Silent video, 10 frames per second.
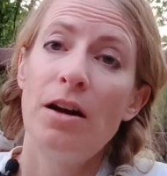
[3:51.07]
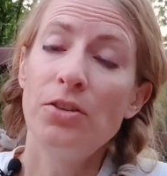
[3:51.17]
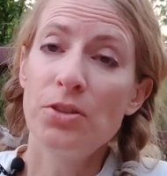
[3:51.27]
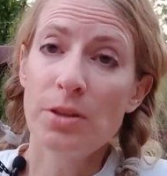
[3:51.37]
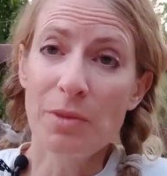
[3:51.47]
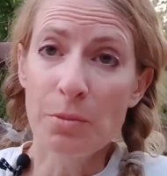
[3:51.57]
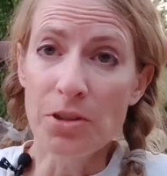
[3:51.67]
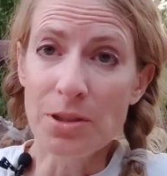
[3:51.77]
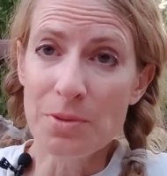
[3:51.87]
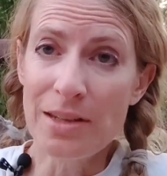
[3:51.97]
I'll do something
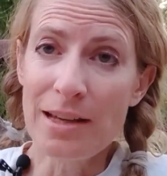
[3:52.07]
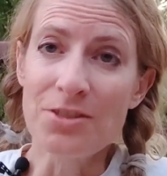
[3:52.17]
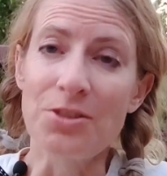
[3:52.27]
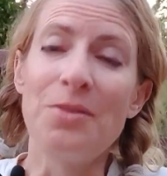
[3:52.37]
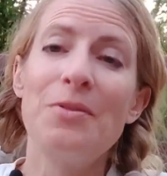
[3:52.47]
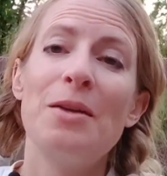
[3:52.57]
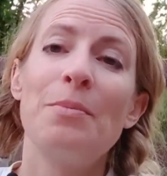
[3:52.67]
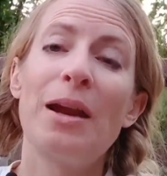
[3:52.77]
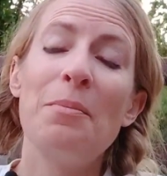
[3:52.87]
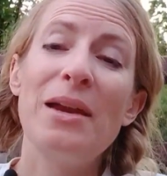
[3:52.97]
more substantial,
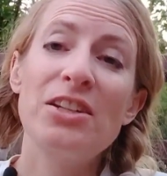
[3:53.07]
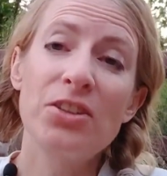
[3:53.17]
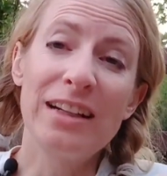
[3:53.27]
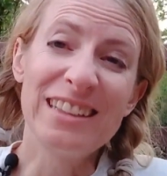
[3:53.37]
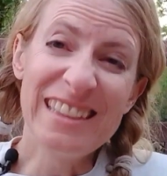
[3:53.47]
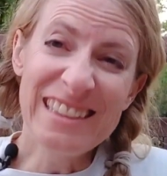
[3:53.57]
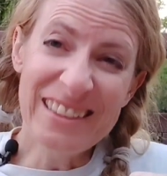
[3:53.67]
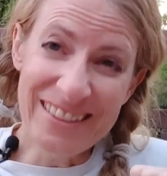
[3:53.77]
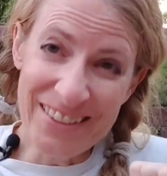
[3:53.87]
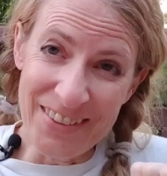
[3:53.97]
but I make sure I at
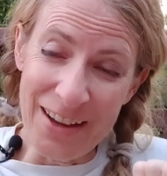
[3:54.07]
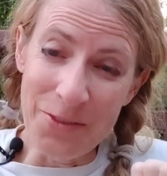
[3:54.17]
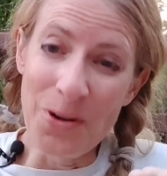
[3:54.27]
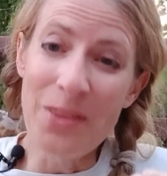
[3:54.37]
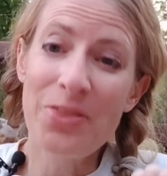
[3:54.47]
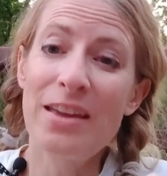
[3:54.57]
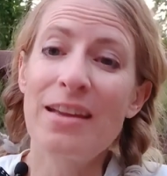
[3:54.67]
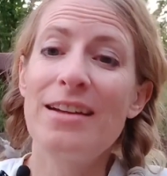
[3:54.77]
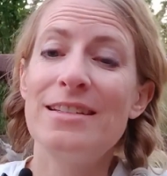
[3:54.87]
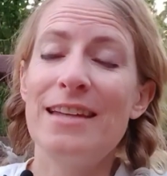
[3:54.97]
least do that one
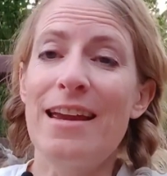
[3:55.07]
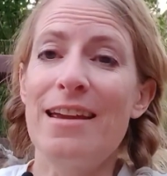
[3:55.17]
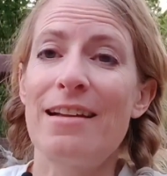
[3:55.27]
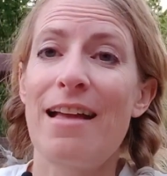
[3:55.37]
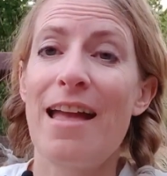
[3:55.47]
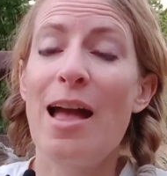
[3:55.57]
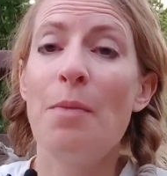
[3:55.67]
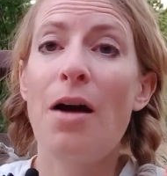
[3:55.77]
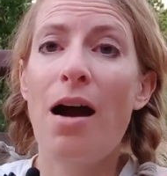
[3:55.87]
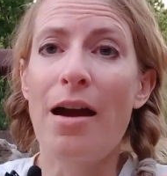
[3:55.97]
thing a day.
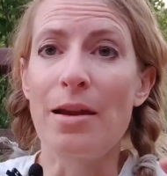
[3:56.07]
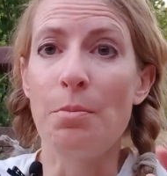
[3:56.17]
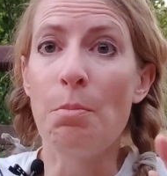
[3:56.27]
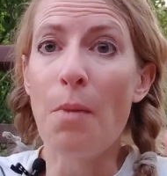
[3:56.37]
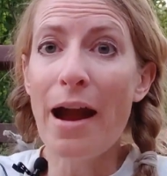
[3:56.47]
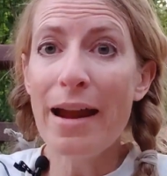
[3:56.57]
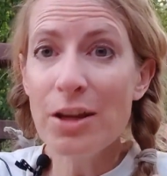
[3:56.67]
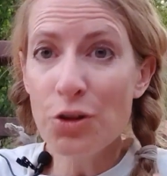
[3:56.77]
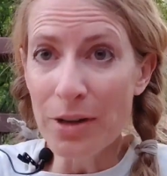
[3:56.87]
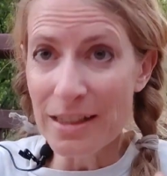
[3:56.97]
M-I,
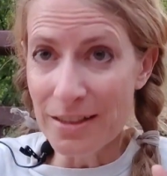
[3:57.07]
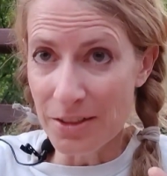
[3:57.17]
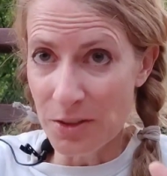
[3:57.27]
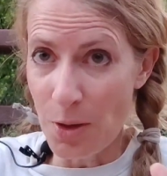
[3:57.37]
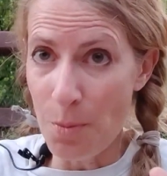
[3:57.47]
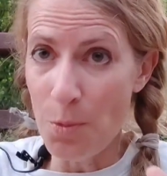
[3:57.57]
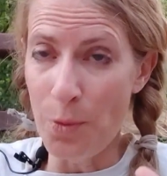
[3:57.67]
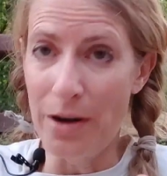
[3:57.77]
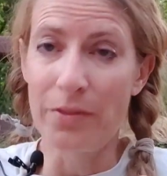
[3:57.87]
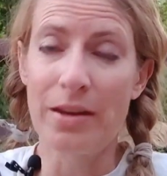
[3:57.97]
migrate to
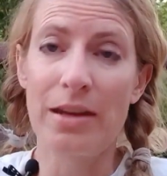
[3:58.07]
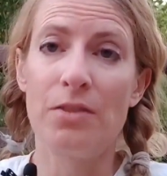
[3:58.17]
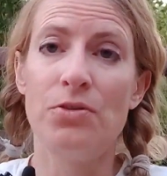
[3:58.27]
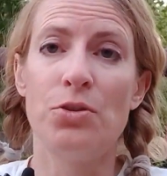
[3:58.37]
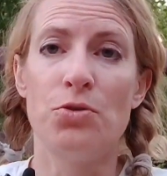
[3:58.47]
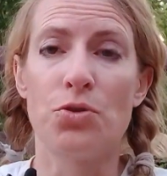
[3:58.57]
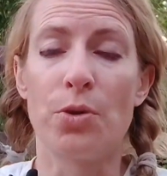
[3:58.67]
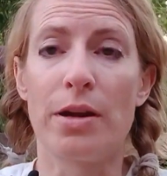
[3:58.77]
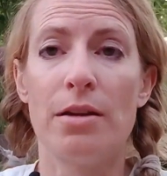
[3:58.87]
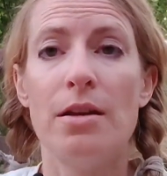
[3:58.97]
somewhere that gives you
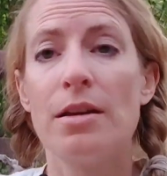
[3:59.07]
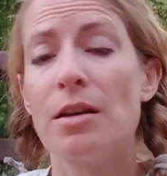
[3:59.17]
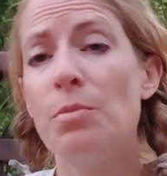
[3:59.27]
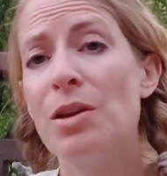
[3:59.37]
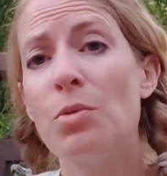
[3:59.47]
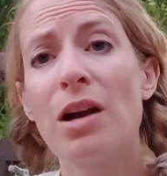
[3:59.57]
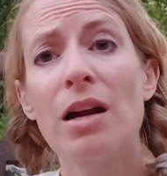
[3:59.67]
joy. Can be